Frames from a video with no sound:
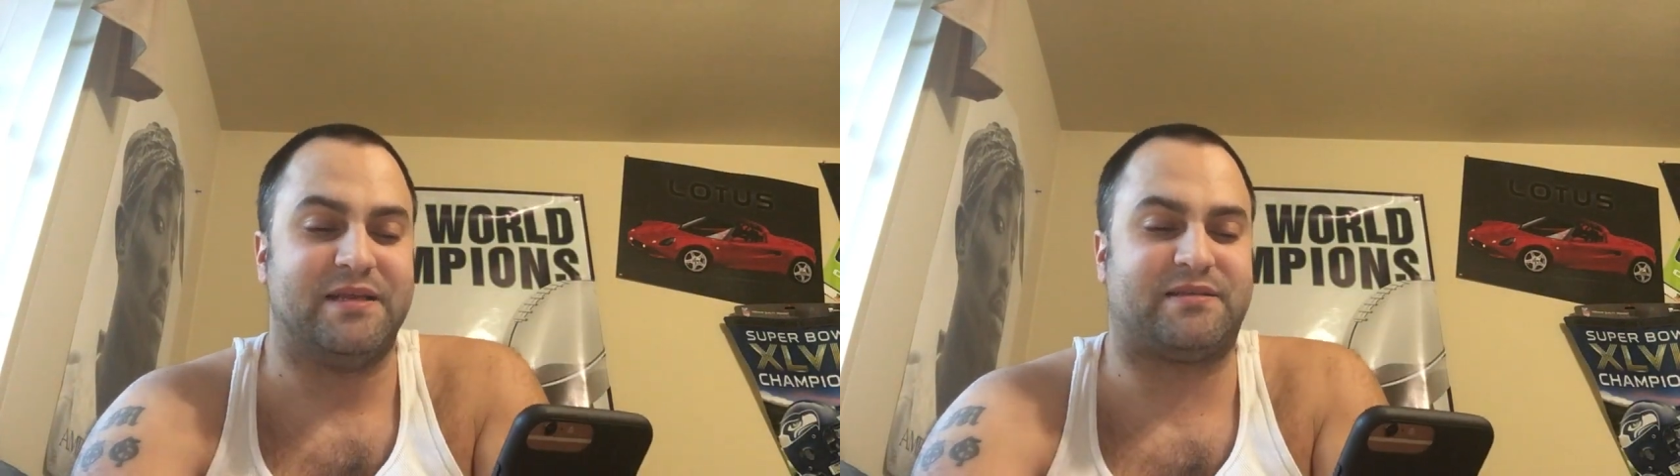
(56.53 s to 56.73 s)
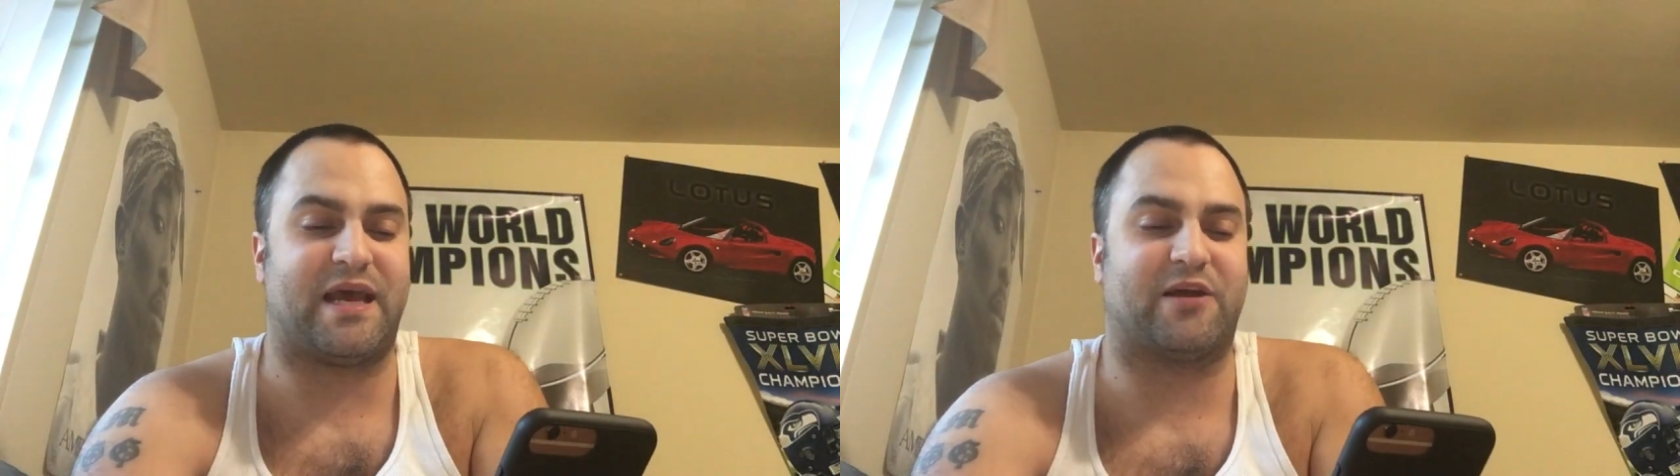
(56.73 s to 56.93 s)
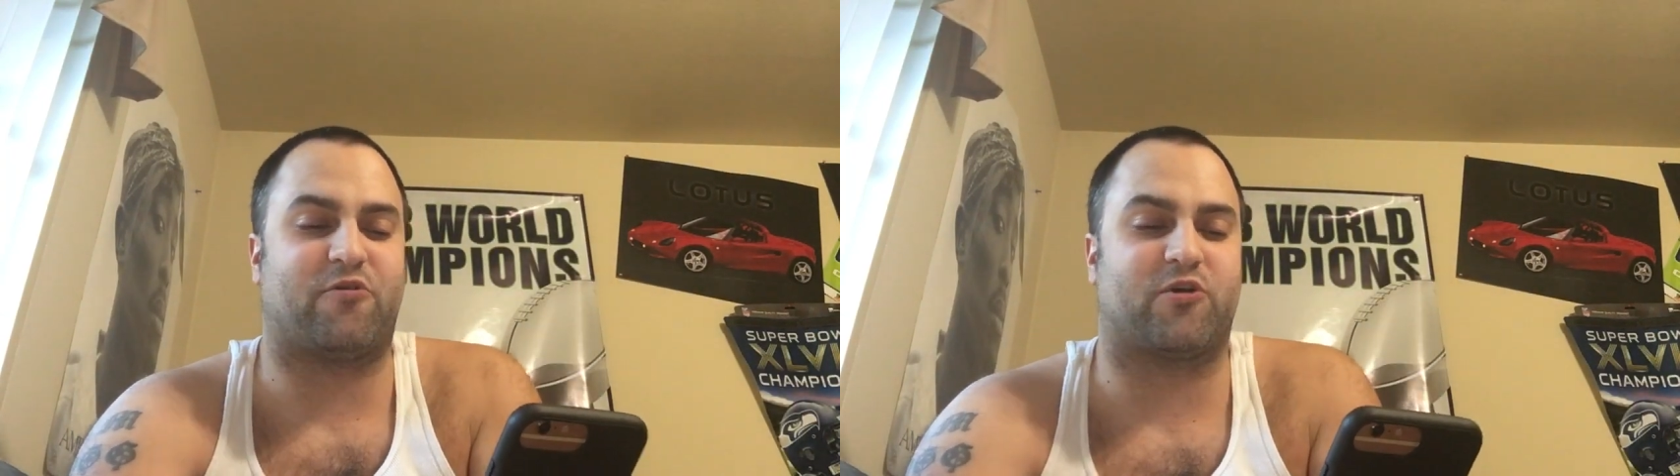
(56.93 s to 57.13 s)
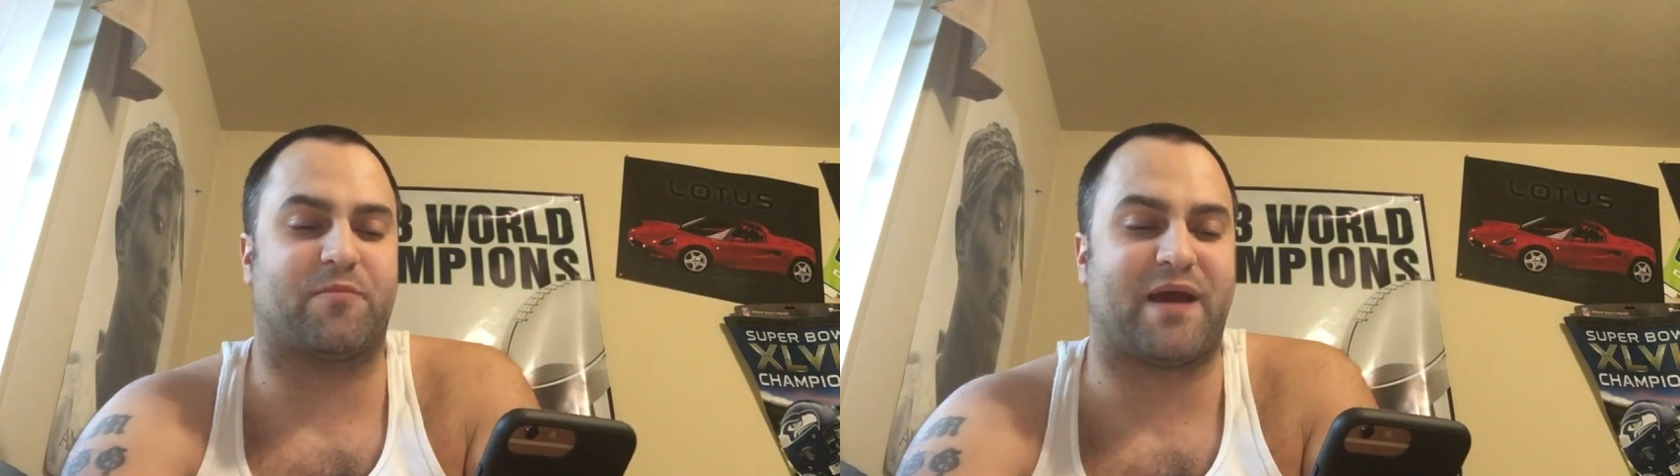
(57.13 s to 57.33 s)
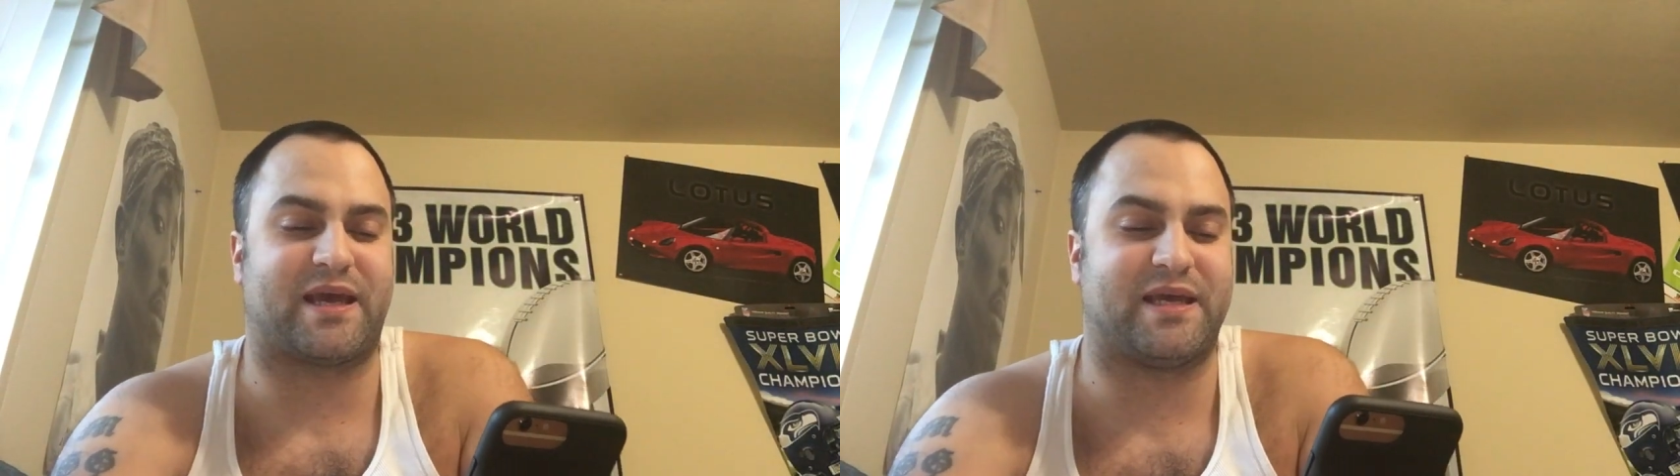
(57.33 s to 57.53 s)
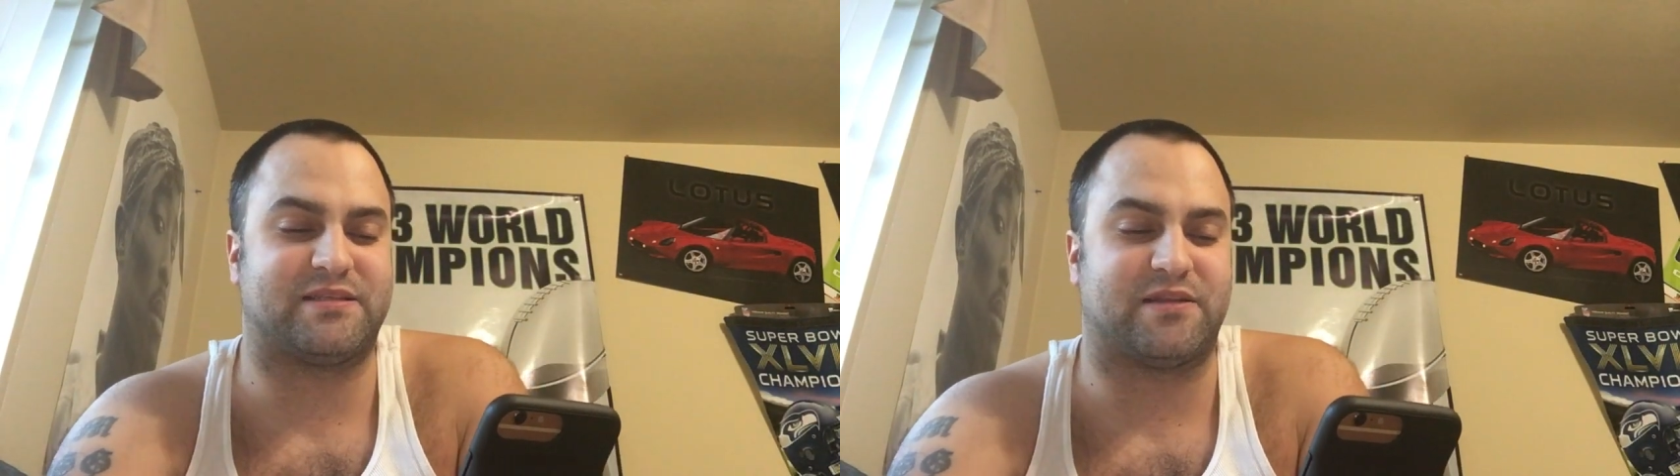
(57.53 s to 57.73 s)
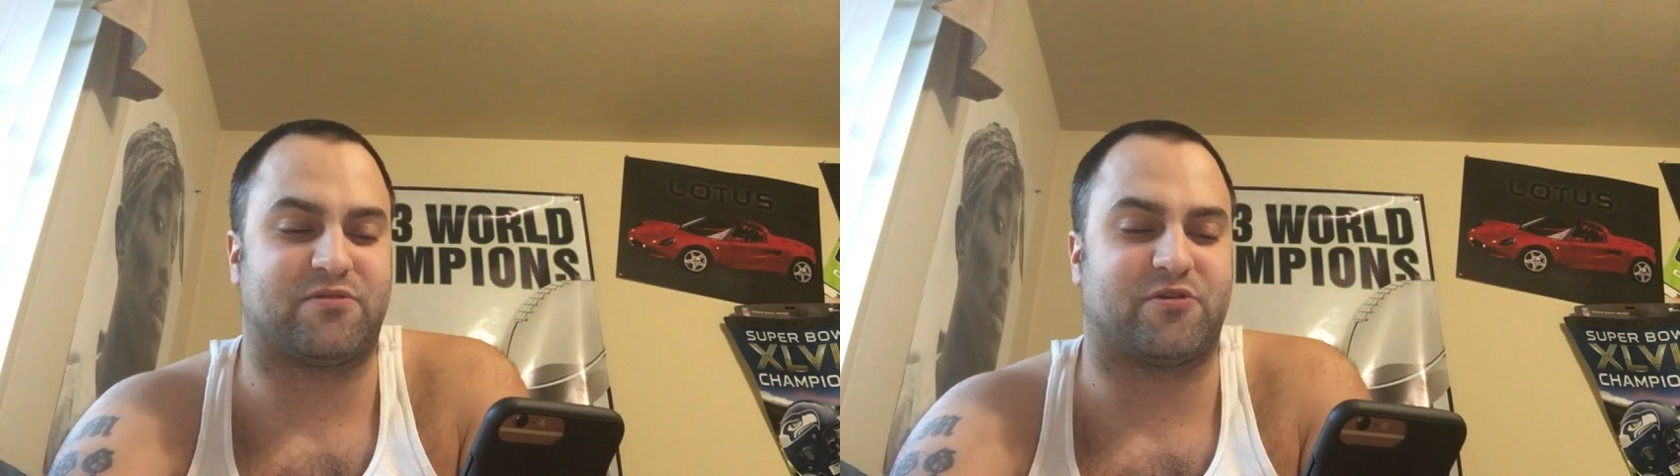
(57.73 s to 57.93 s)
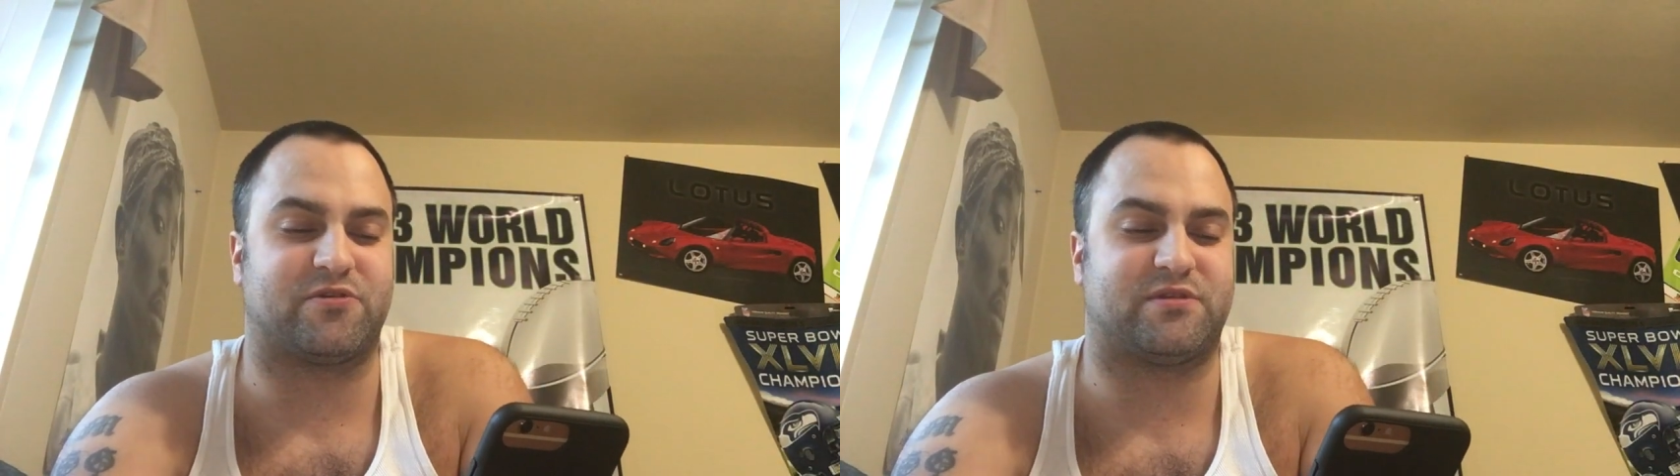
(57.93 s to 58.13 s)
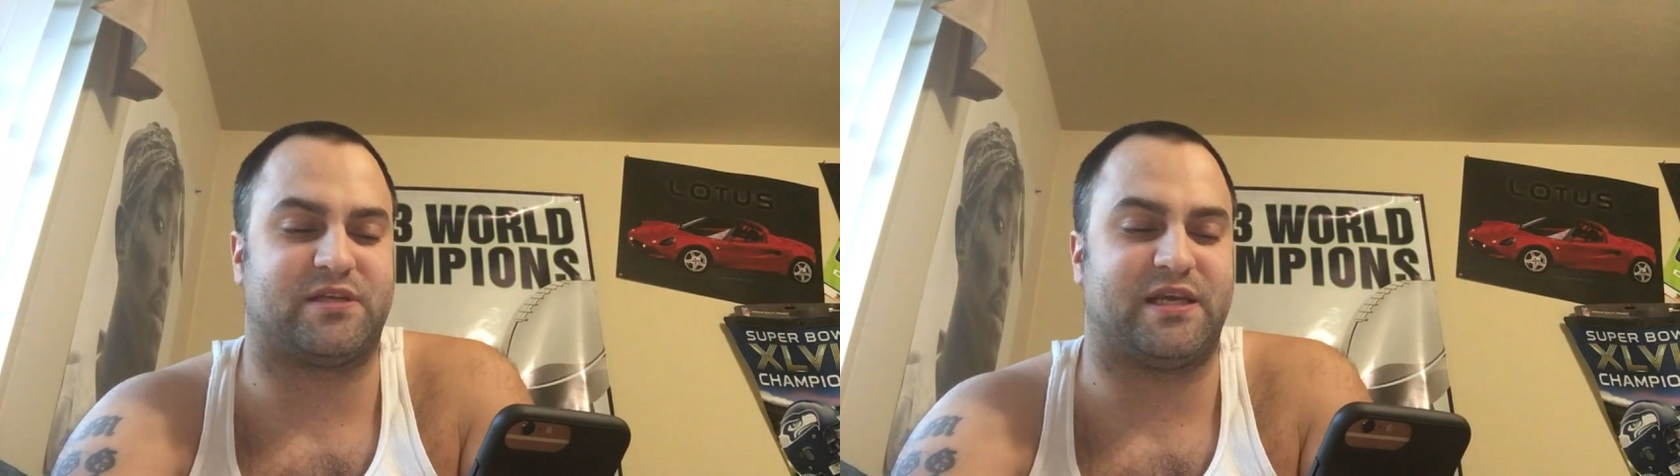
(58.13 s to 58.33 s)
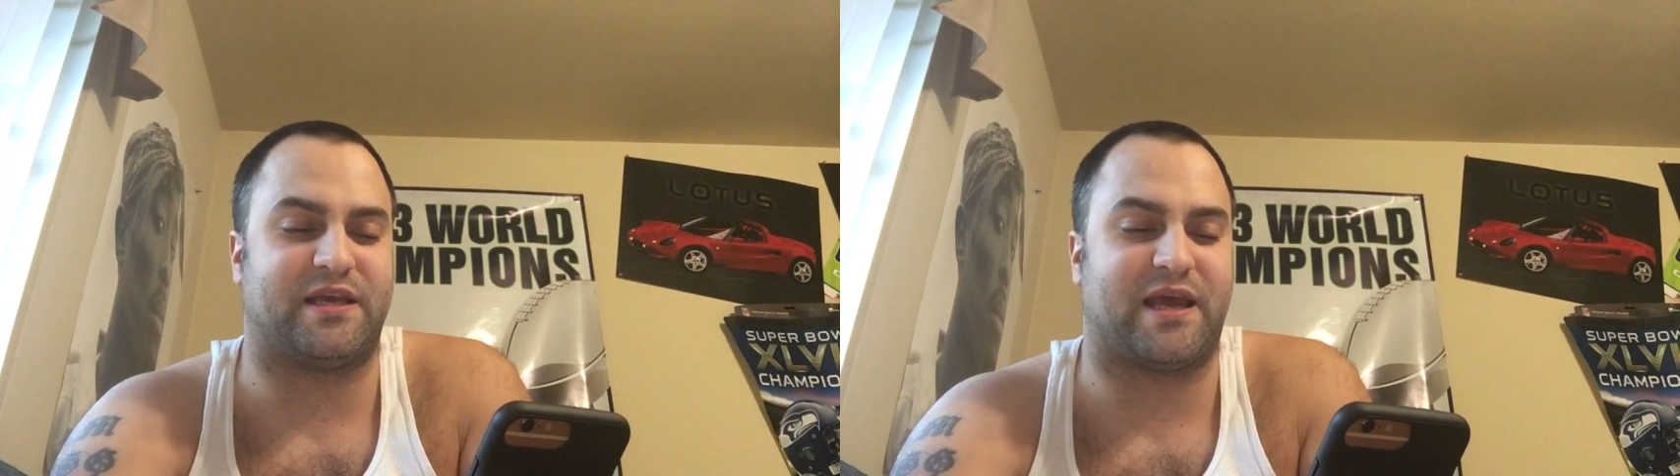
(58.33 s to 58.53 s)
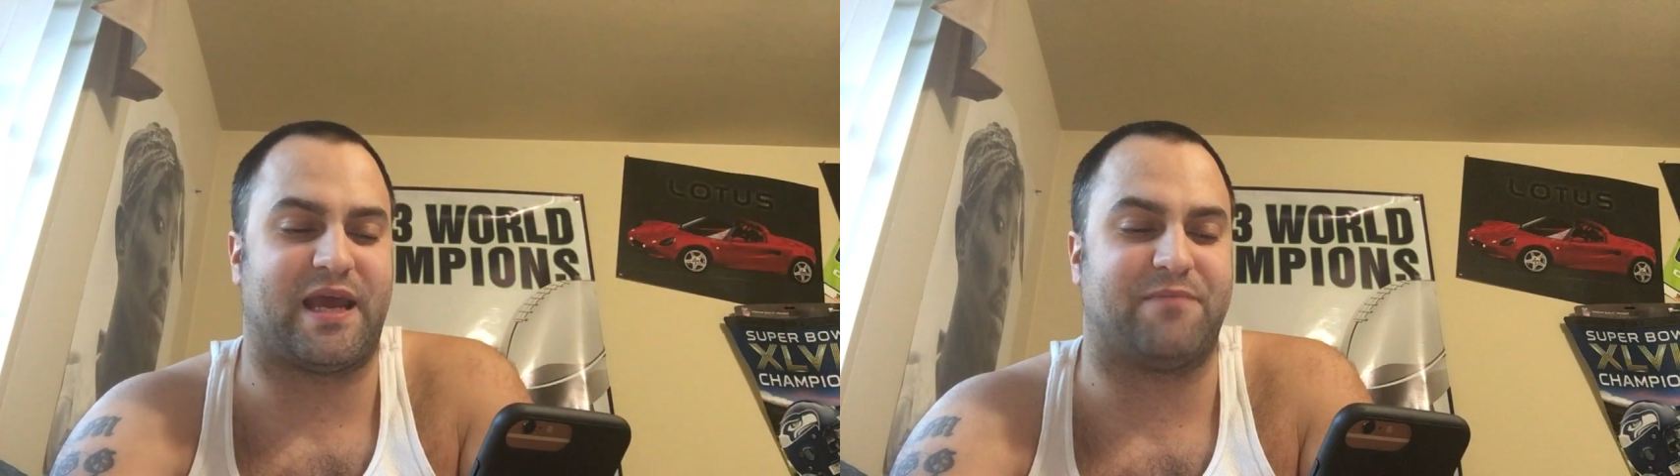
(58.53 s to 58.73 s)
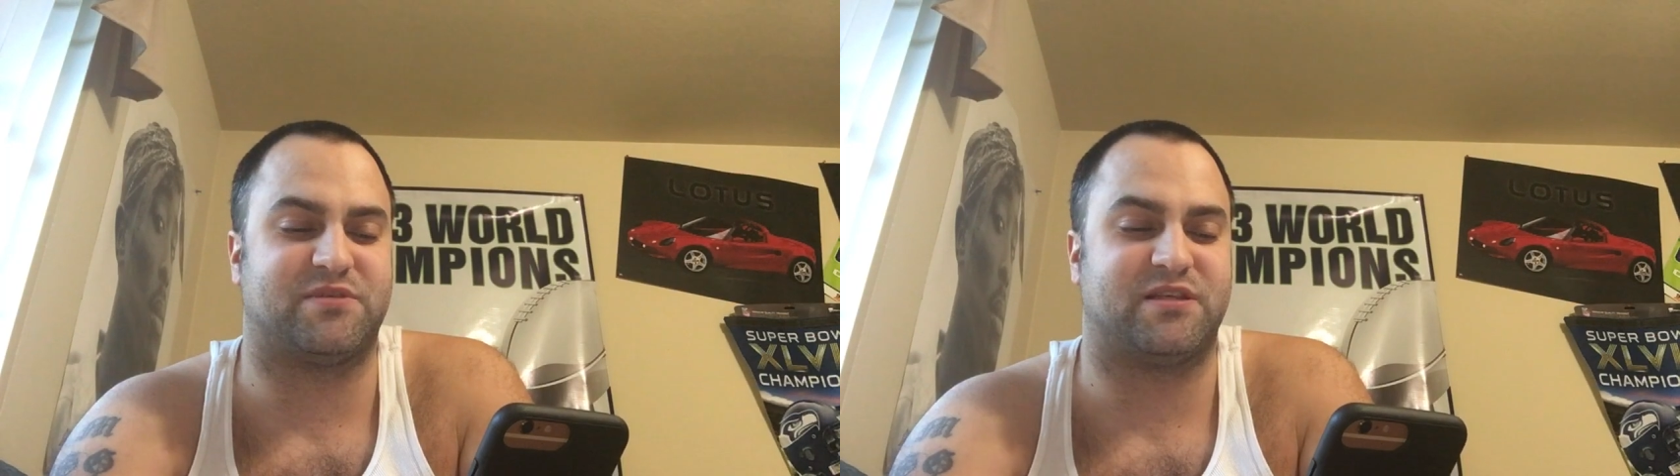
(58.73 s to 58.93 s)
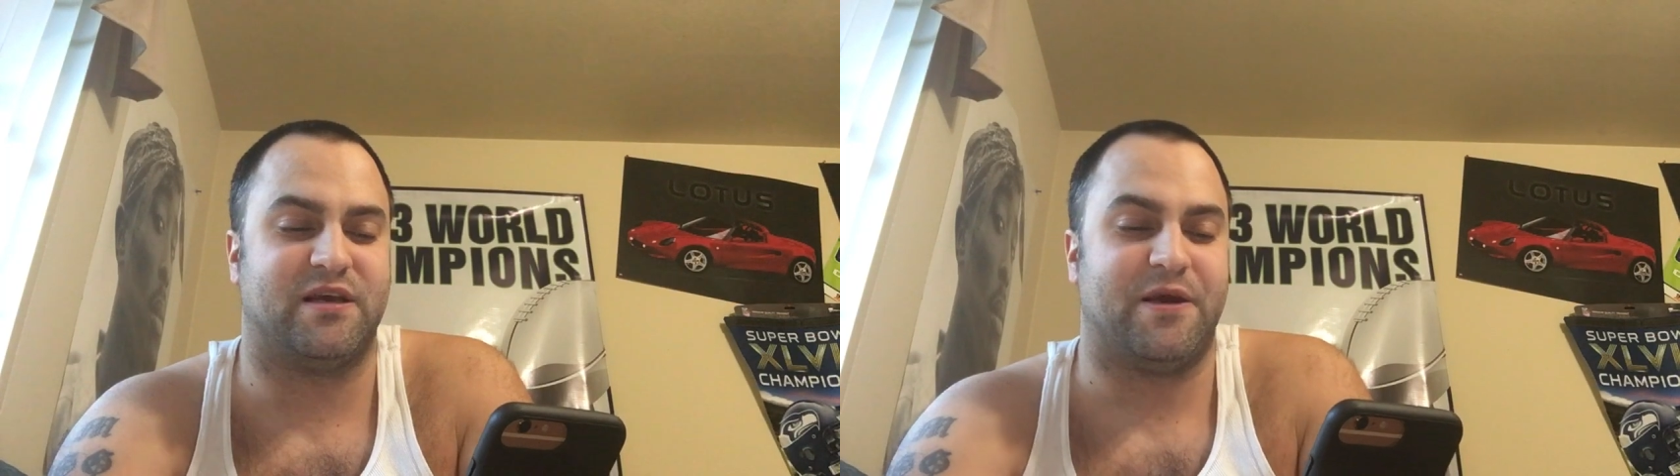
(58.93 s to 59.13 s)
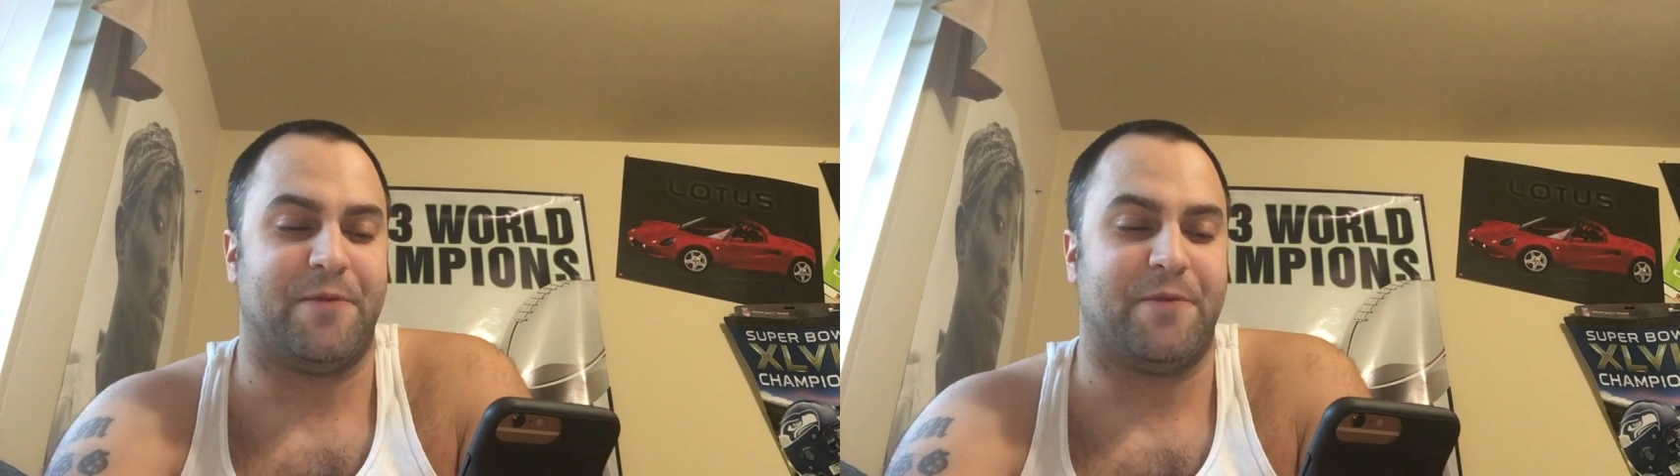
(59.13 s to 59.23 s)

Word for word: 10 quarterback hits in 13 games,